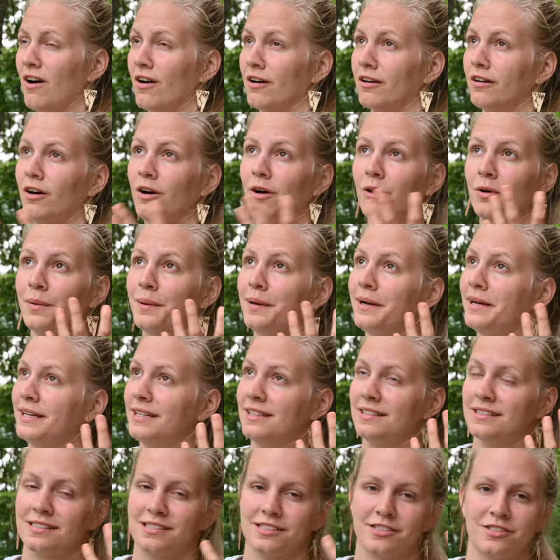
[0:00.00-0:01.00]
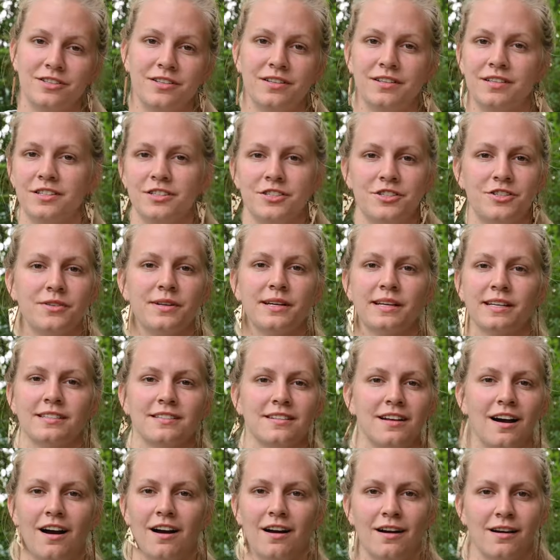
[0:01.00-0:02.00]
are always shooting
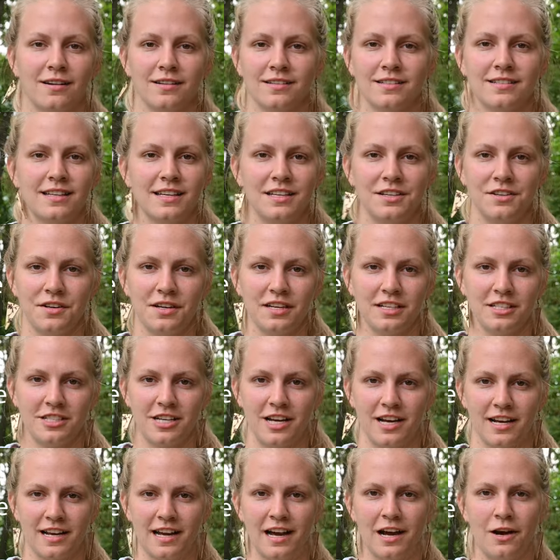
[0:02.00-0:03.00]
stars that you can check